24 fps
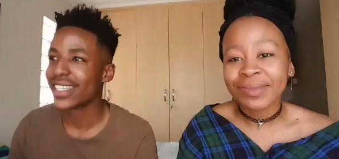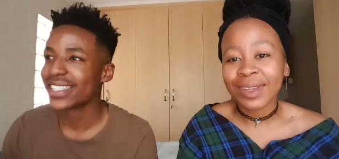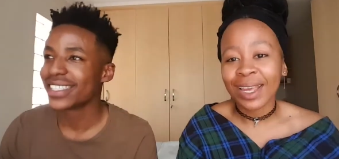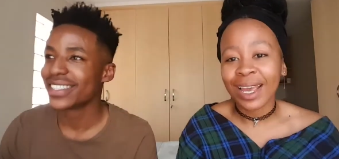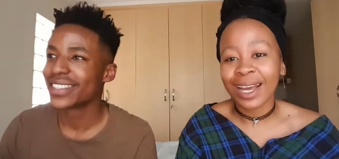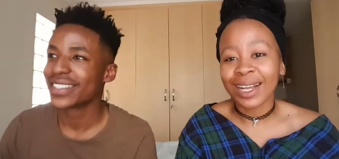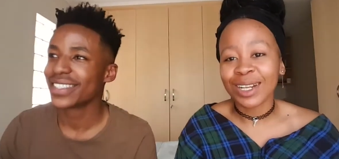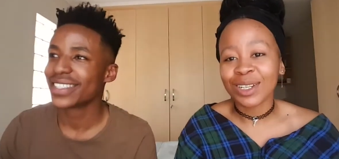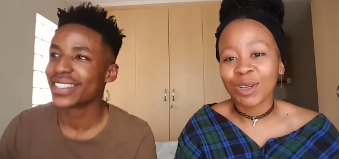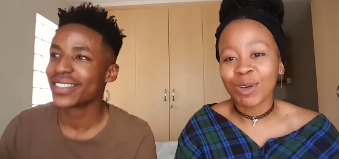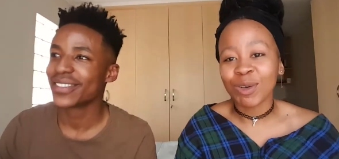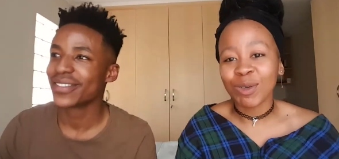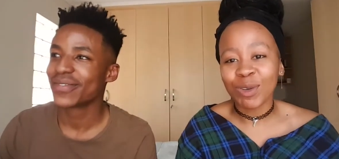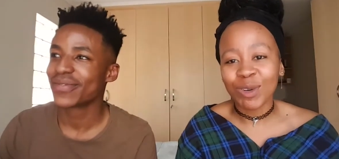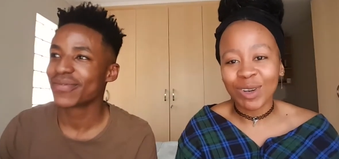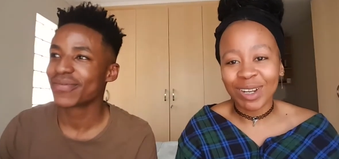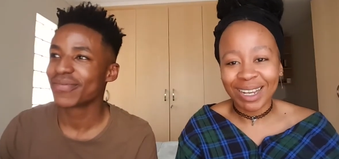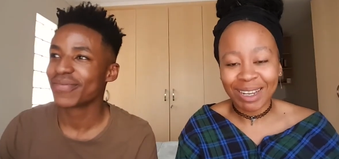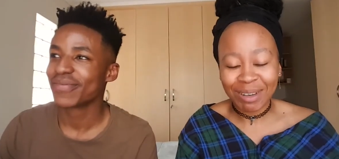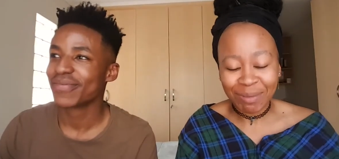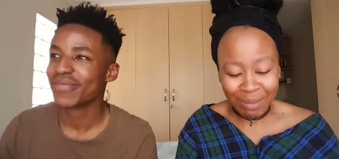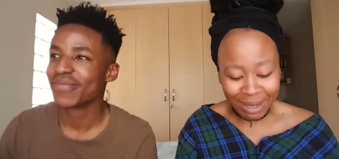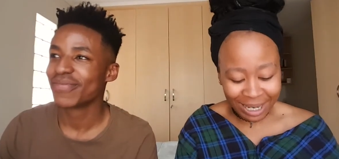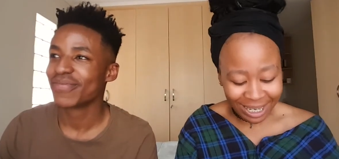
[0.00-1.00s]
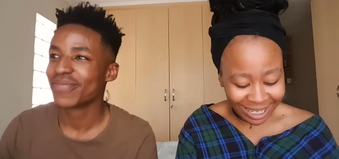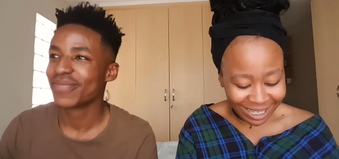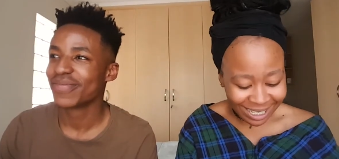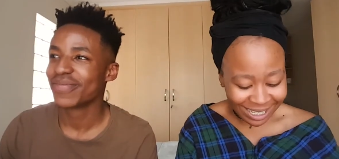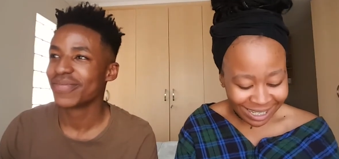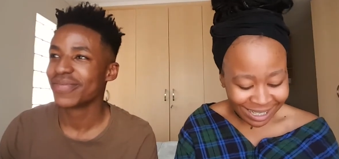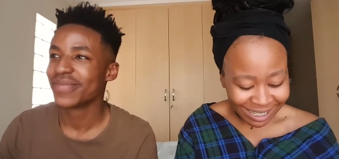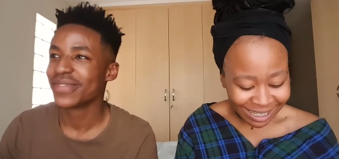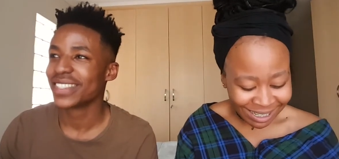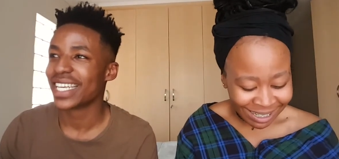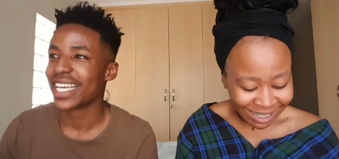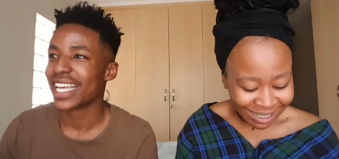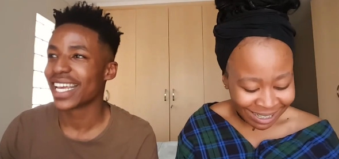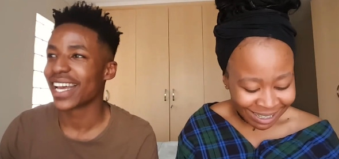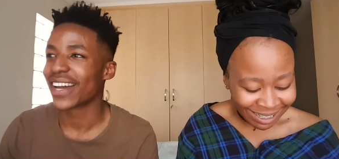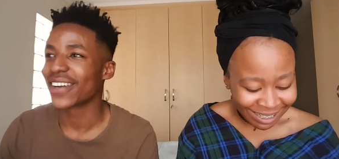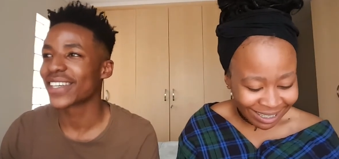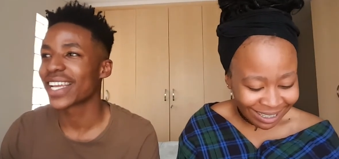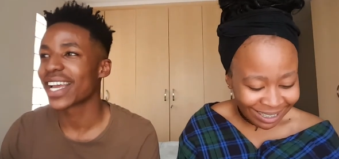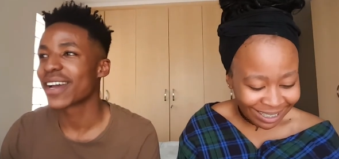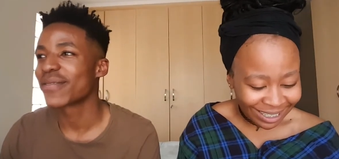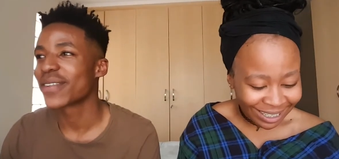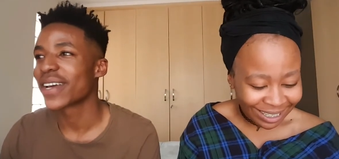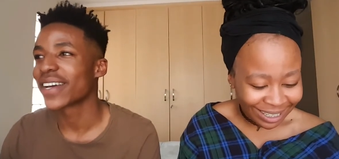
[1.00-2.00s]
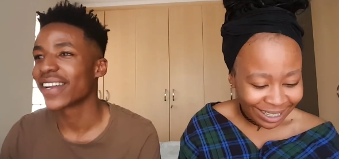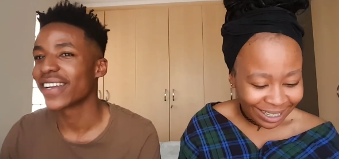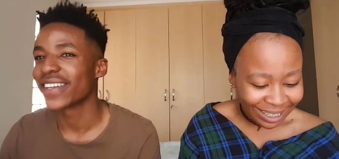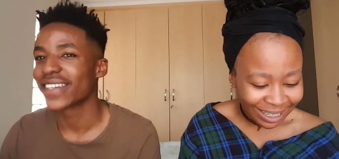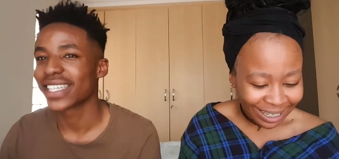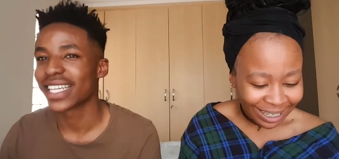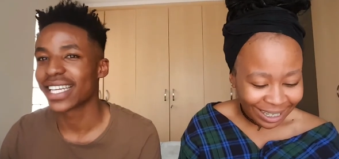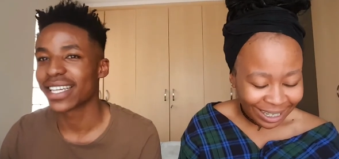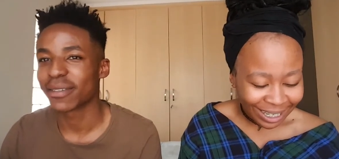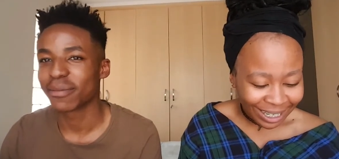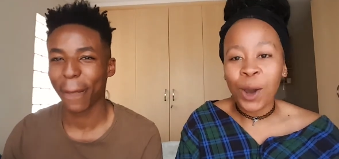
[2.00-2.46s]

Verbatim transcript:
Speaker 1: Yeah, don't look at my list.
Speaker 2: Okay, I'm not looking.